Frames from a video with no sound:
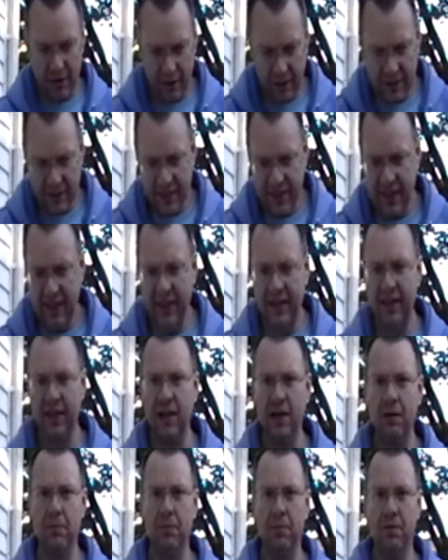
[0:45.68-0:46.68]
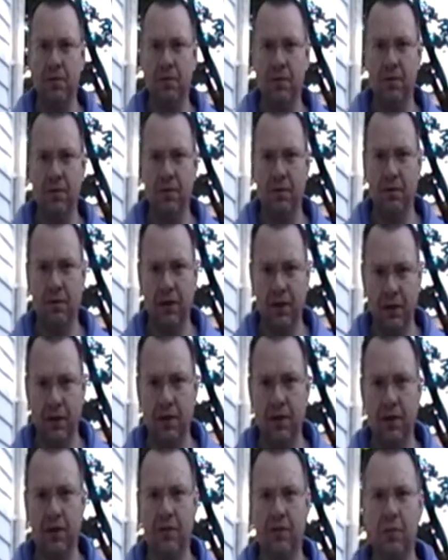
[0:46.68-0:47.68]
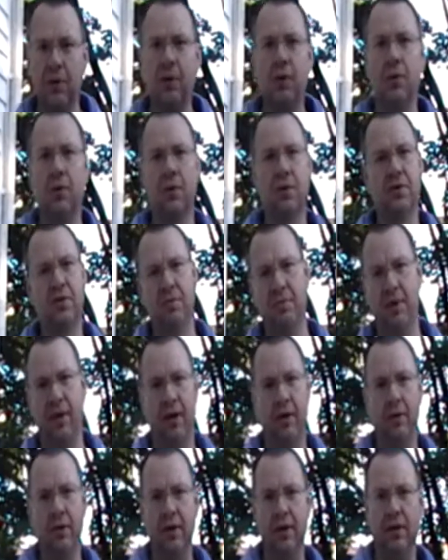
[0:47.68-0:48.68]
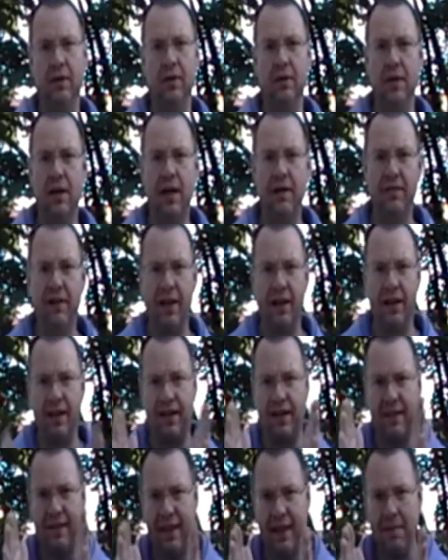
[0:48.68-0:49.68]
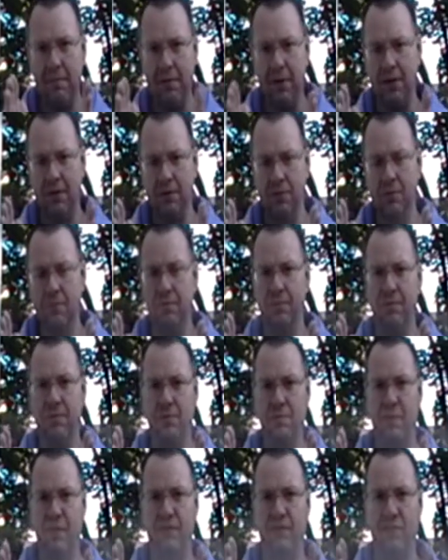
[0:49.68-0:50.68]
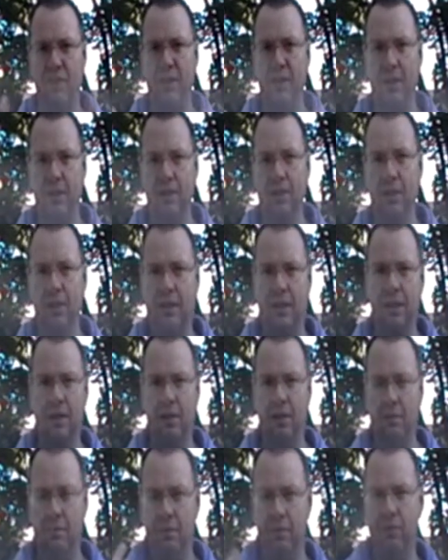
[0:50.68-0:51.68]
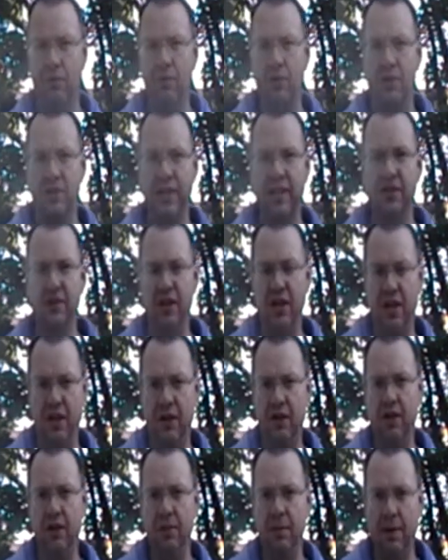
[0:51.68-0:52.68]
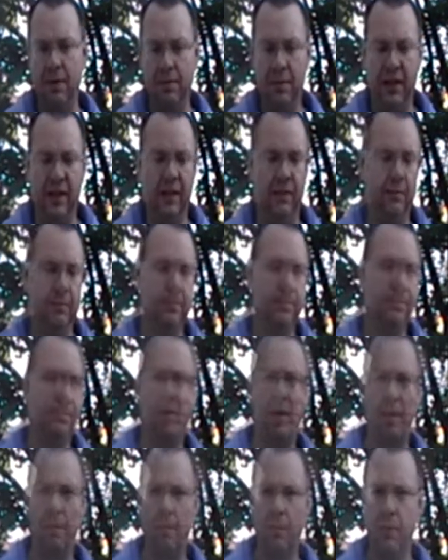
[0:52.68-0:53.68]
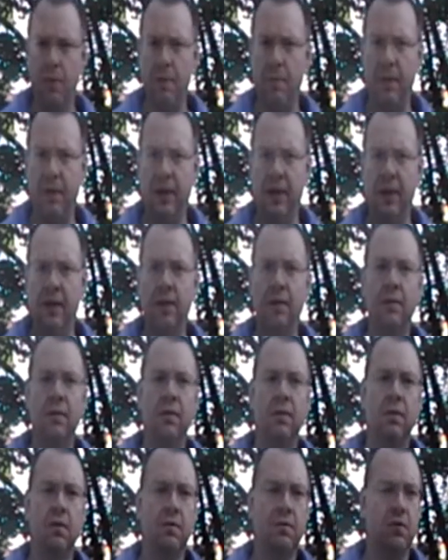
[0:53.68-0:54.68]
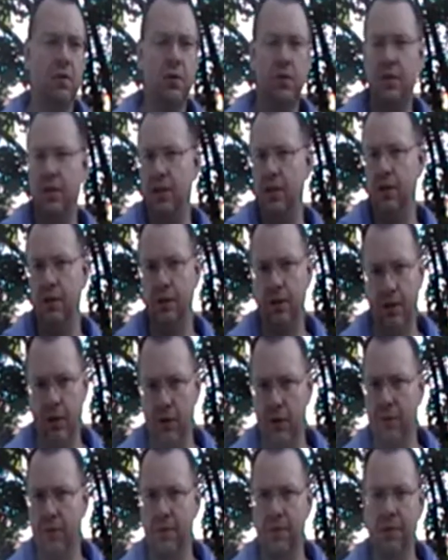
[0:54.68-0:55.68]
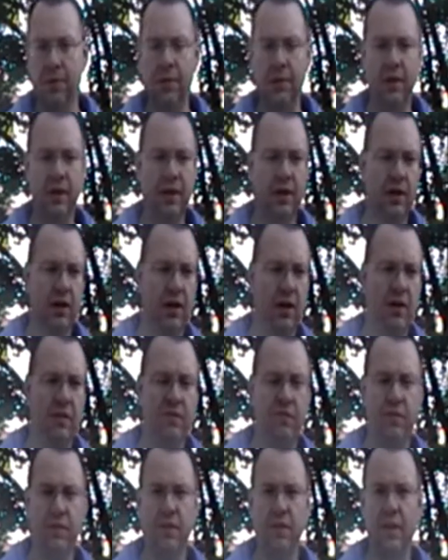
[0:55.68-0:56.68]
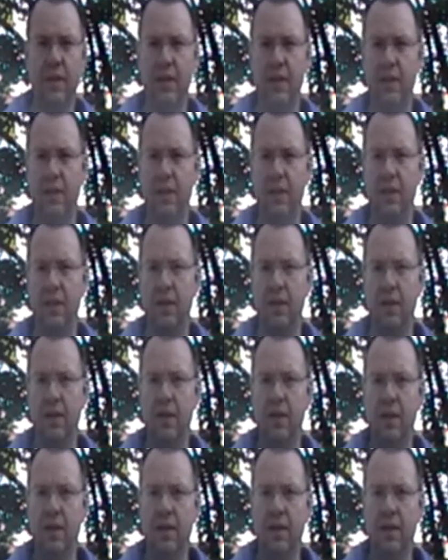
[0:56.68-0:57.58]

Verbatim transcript: It's taking up literally 3/4 of my grill. I've got like that much room for my fire before it's actually under my meat. My prepping, of course, you know, you go through and you cut off a lot of the